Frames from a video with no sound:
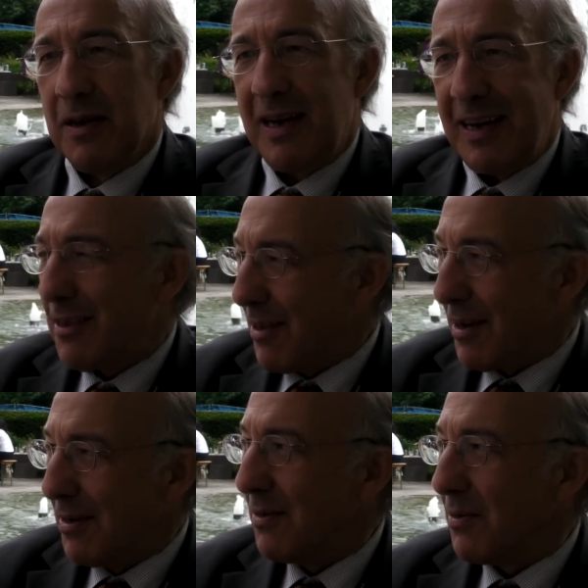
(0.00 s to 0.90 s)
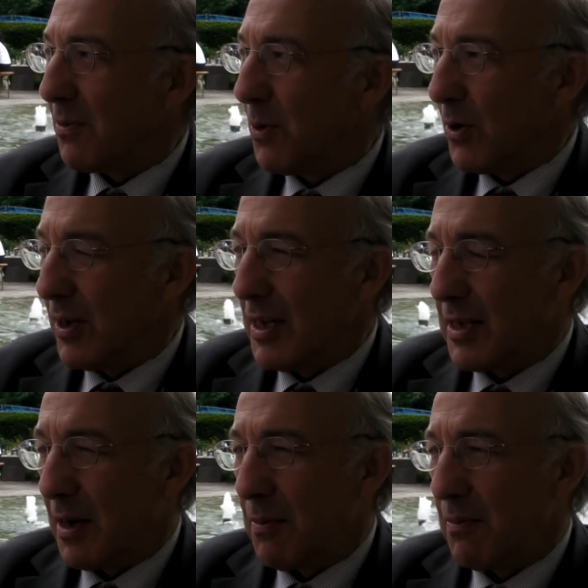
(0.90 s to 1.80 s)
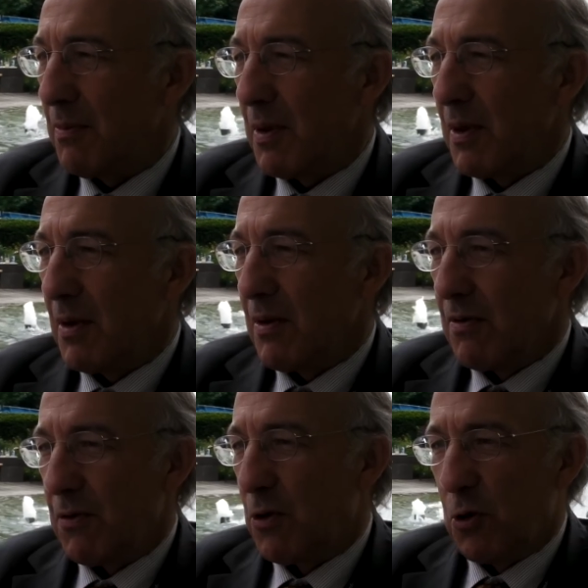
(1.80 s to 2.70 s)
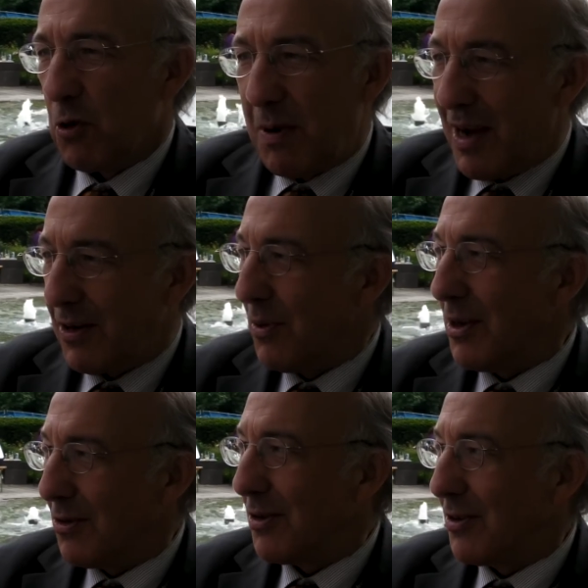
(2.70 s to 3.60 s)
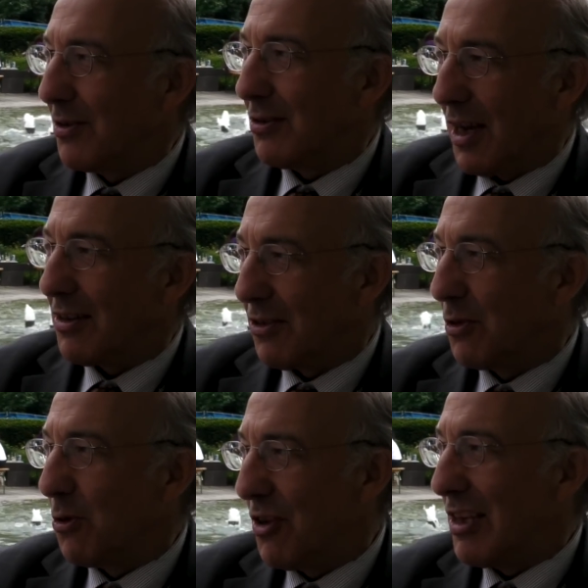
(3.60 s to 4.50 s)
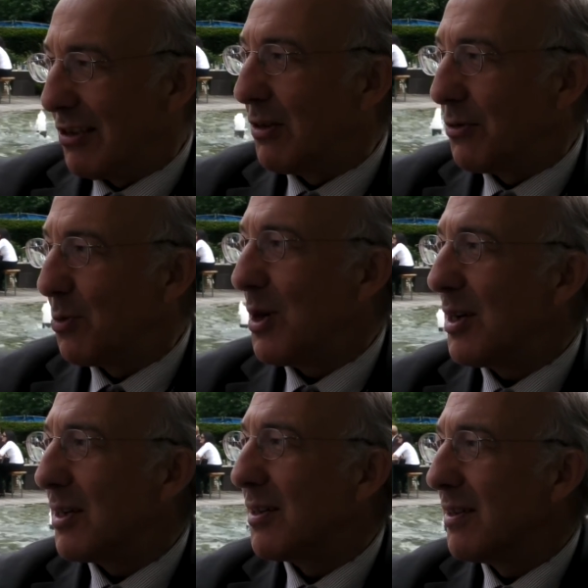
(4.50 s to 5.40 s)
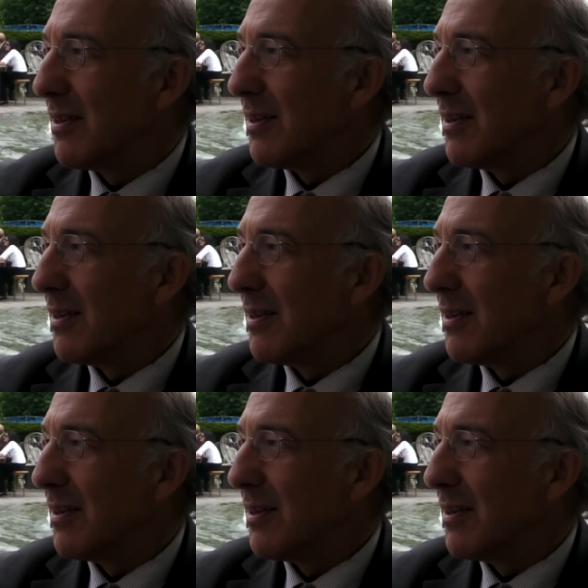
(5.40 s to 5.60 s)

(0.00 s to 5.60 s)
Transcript: anything, will lead them, for good or bad reason, to start to do things elsewhere.